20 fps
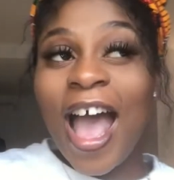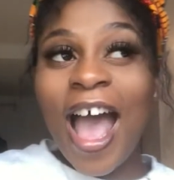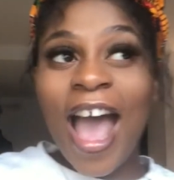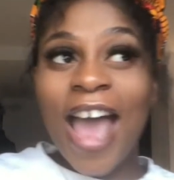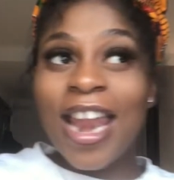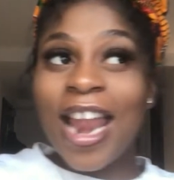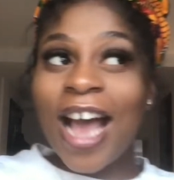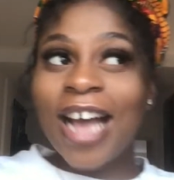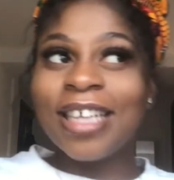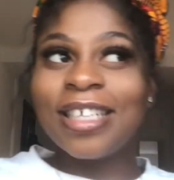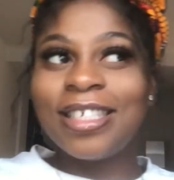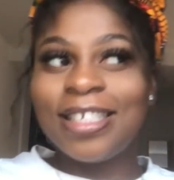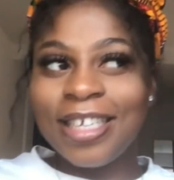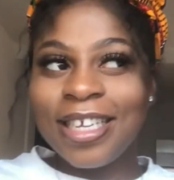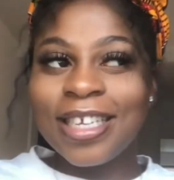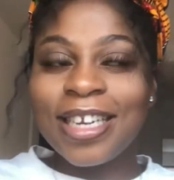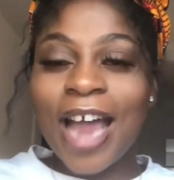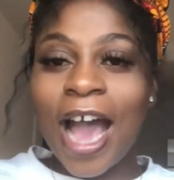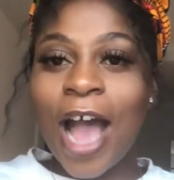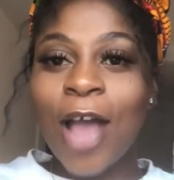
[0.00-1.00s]
And I
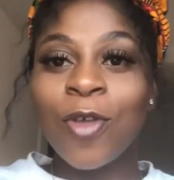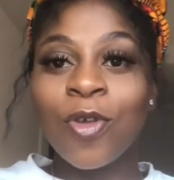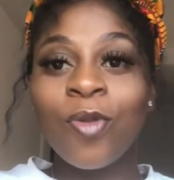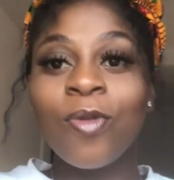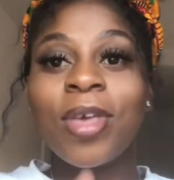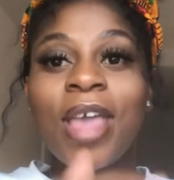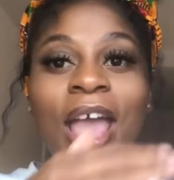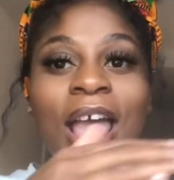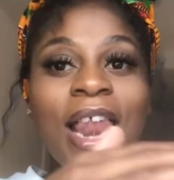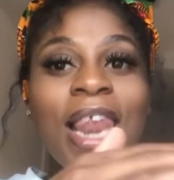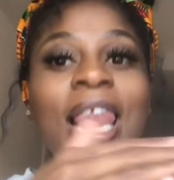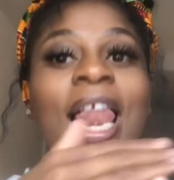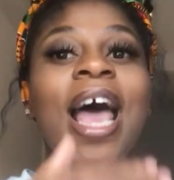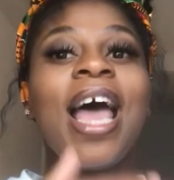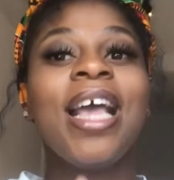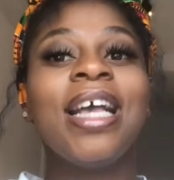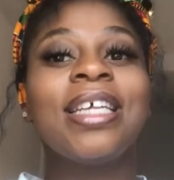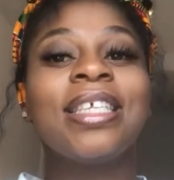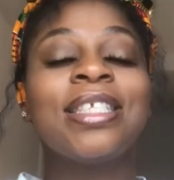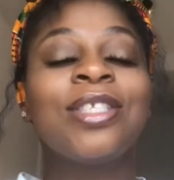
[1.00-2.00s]
see that you get
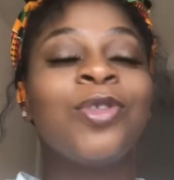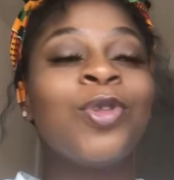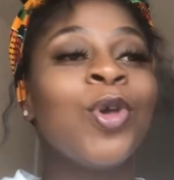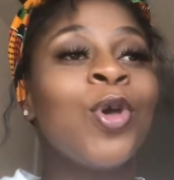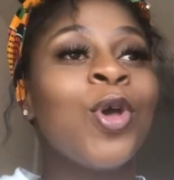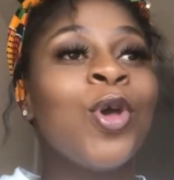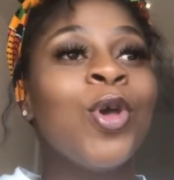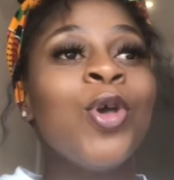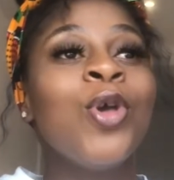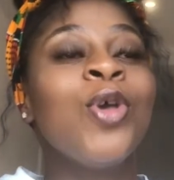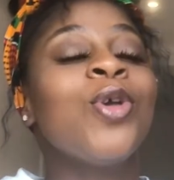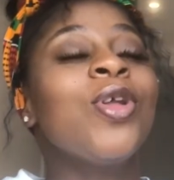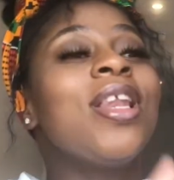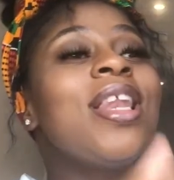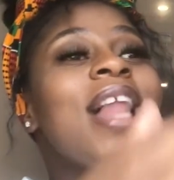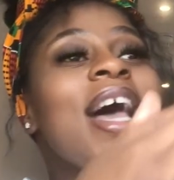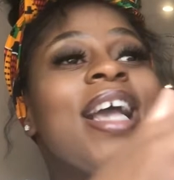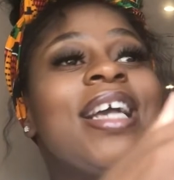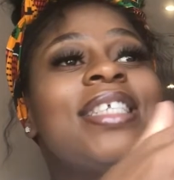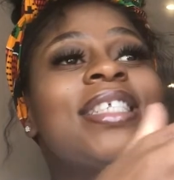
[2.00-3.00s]
likes and
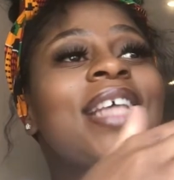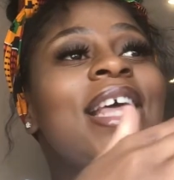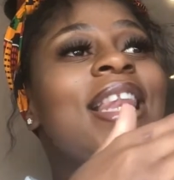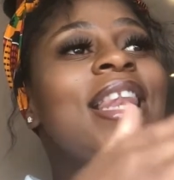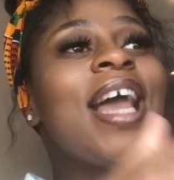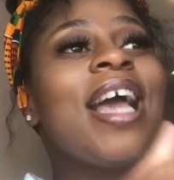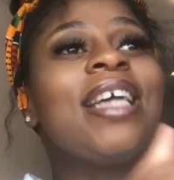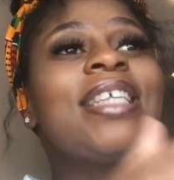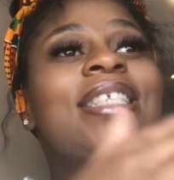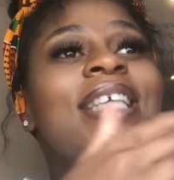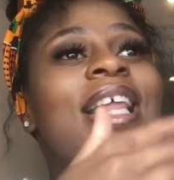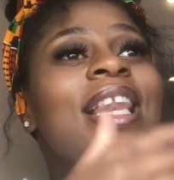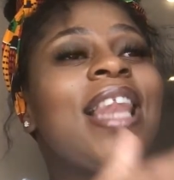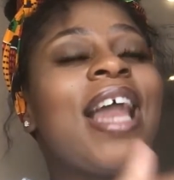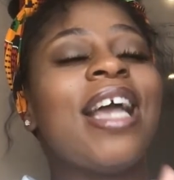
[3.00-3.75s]
likes and likes.